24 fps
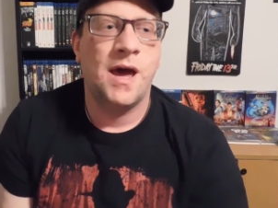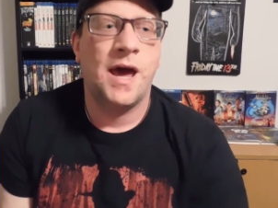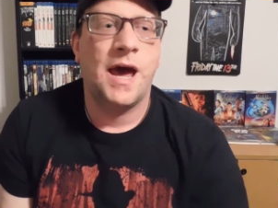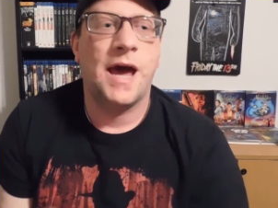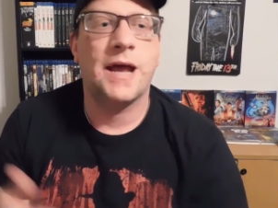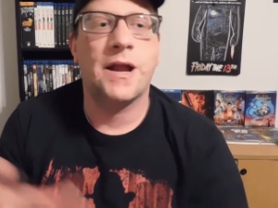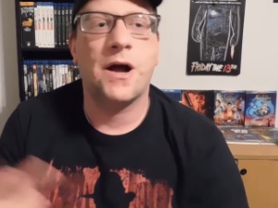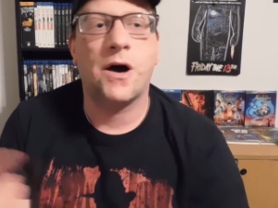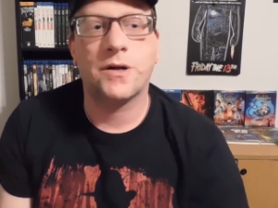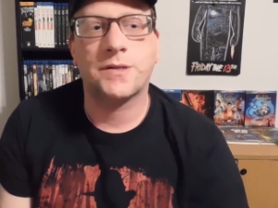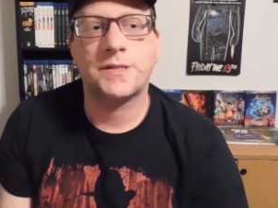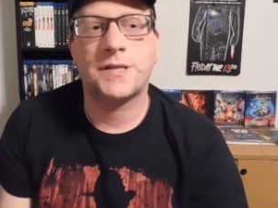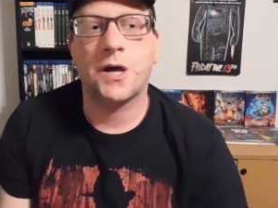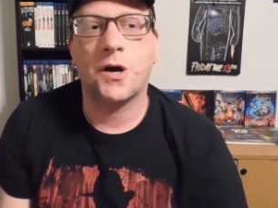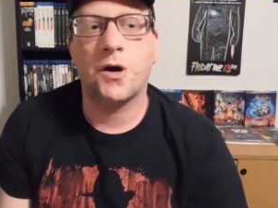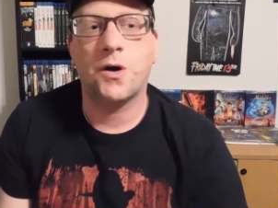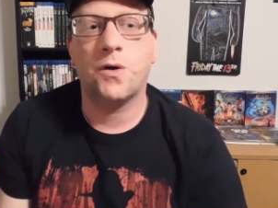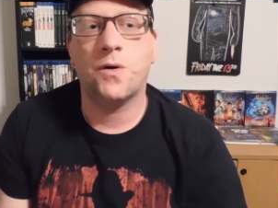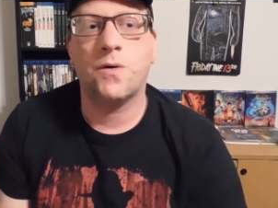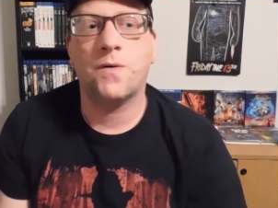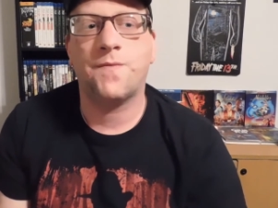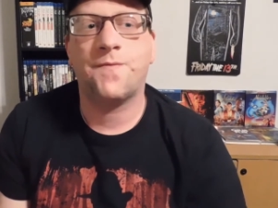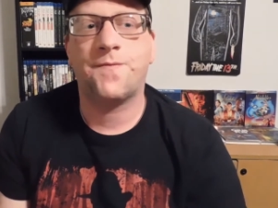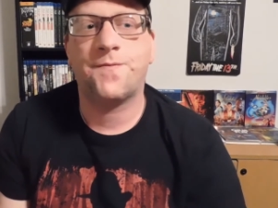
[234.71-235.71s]
And
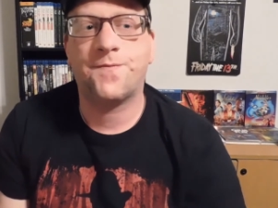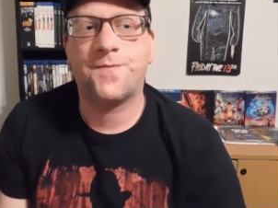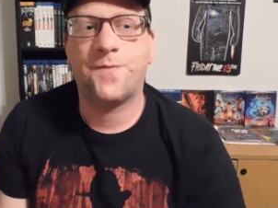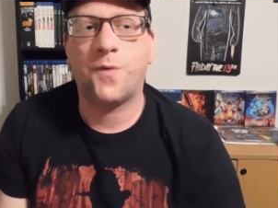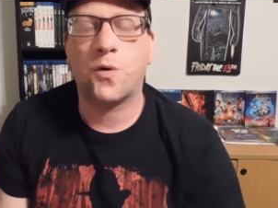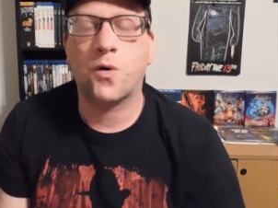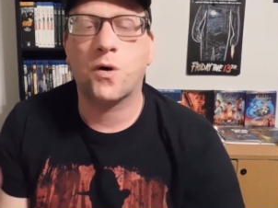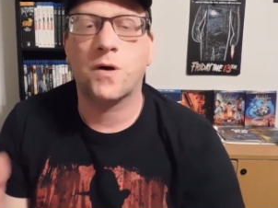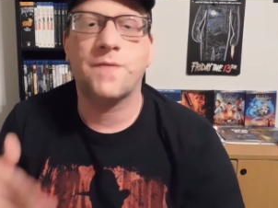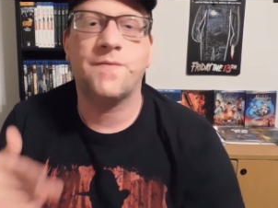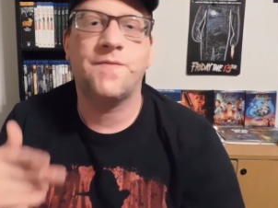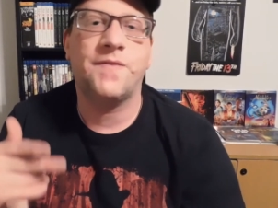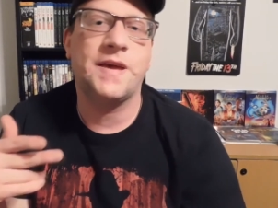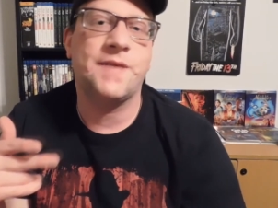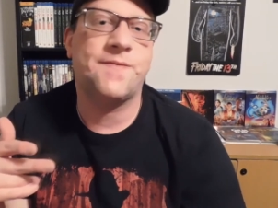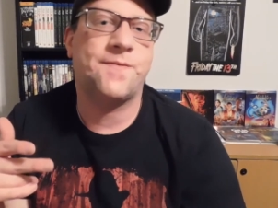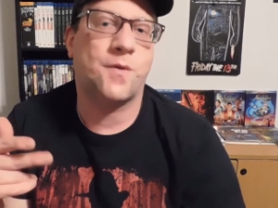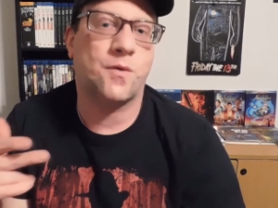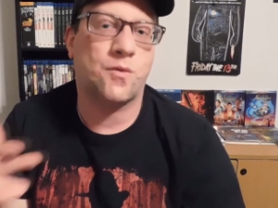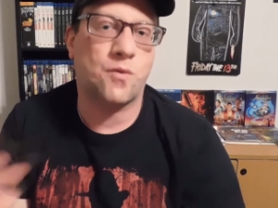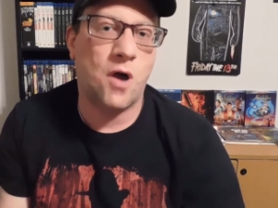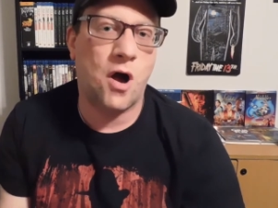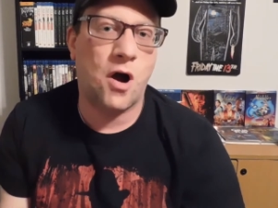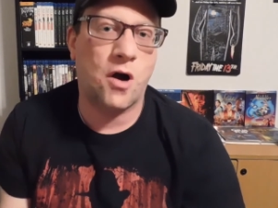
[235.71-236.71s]
also Ford v
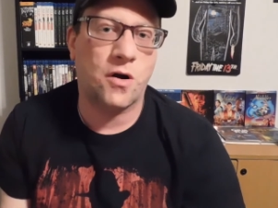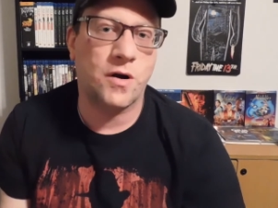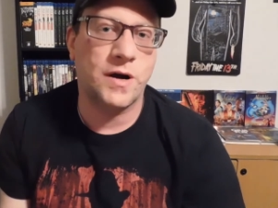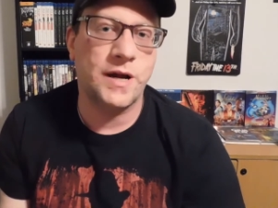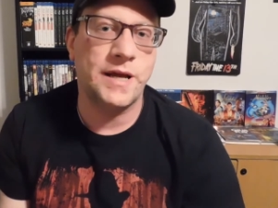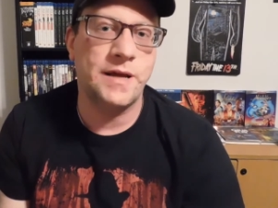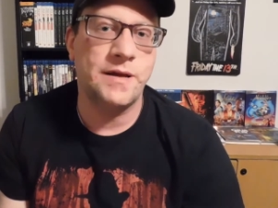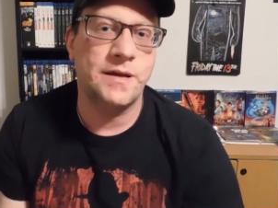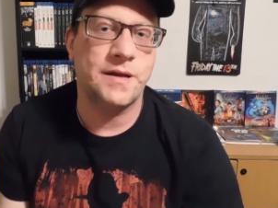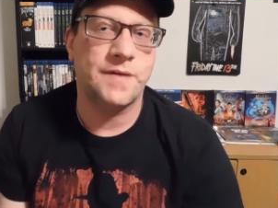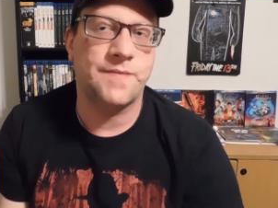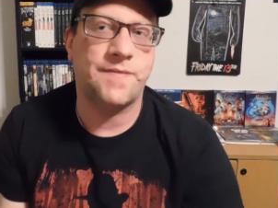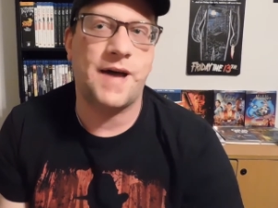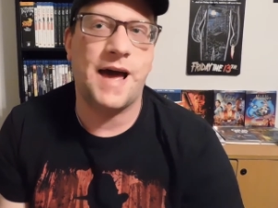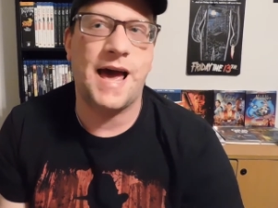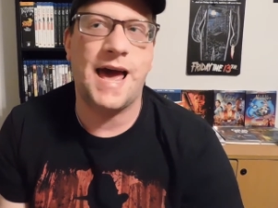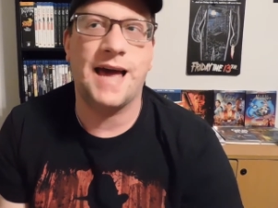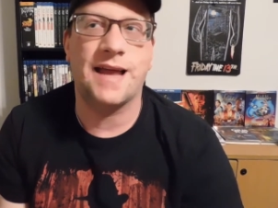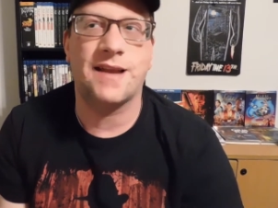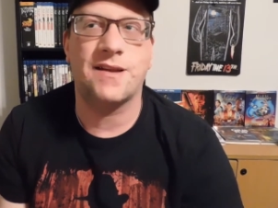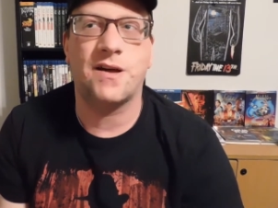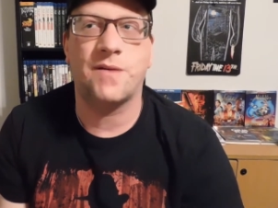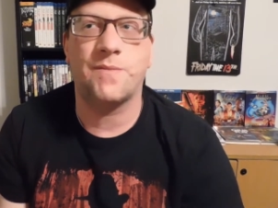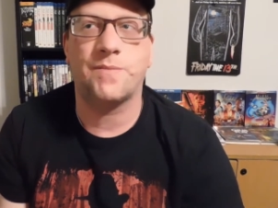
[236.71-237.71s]
Ferrari, if I
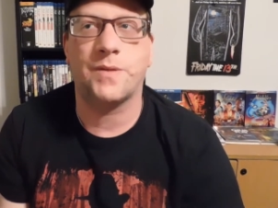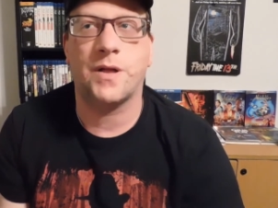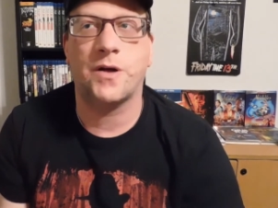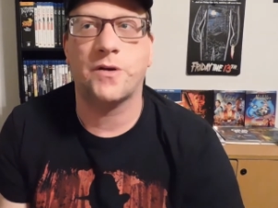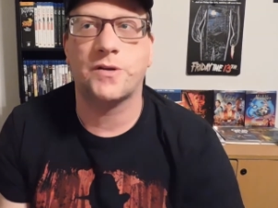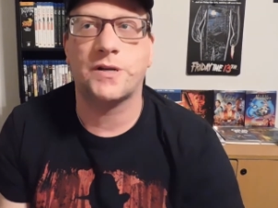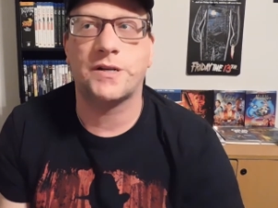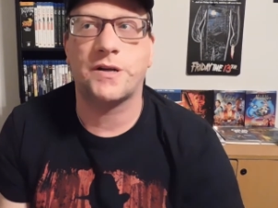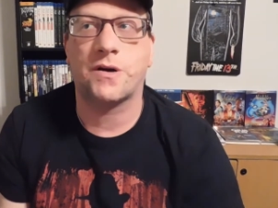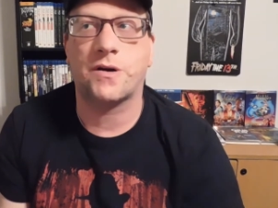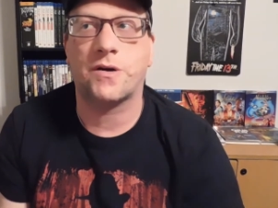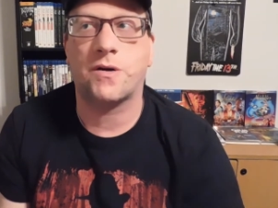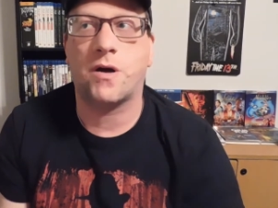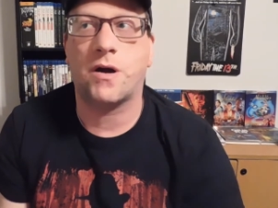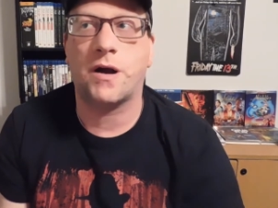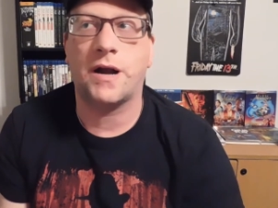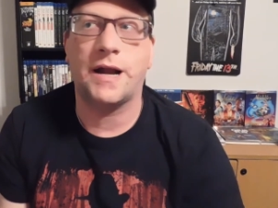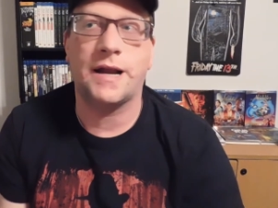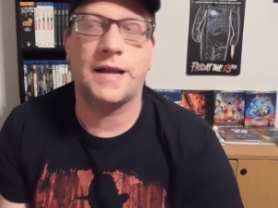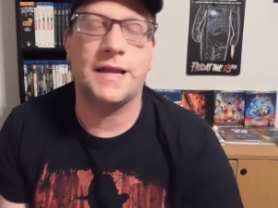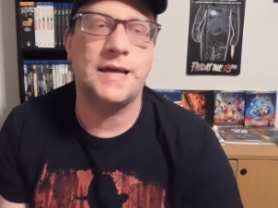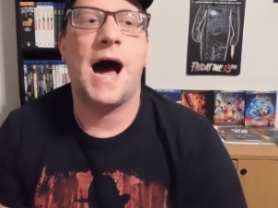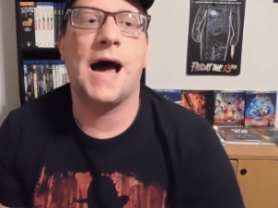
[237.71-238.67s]
hadn't uploaded already.